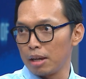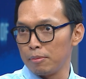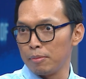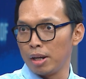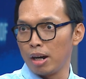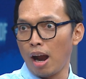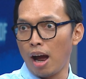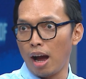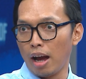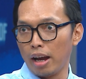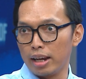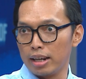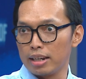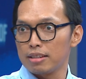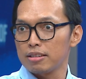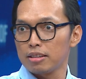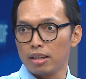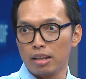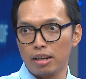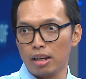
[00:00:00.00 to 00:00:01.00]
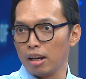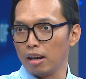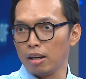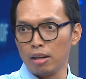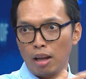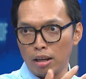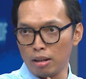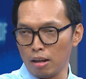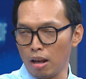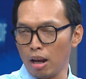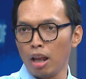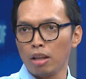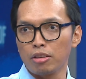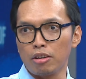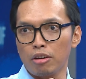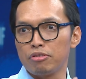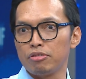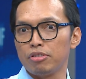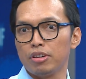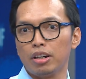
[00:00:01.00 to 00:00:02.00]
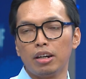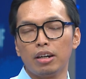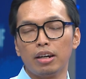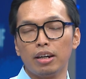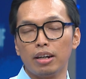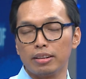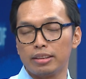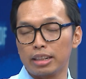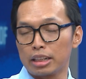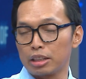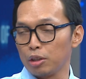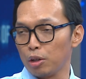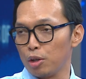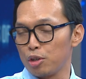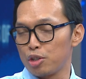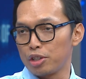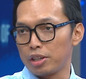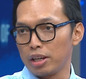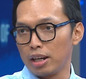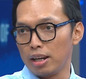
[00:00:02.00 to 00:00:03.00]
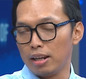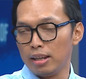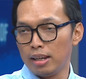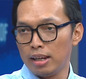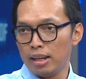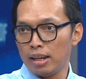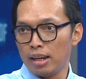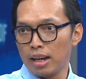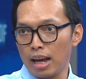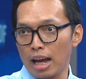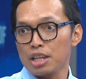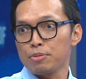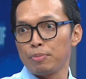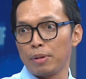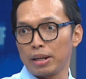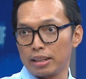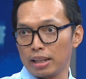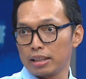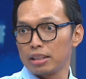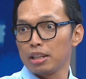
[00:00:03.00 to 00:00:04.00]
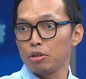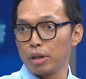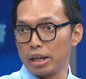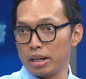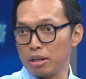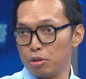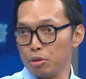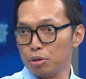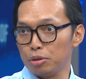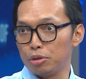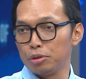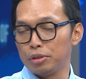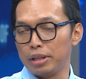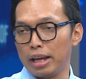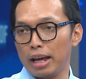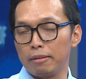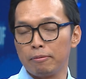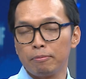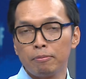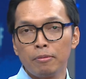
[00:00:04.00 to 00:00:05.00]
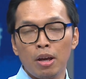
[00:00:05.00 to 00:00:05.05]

M R I and, and mm. a lot of uh, technological aspect that you can do to that.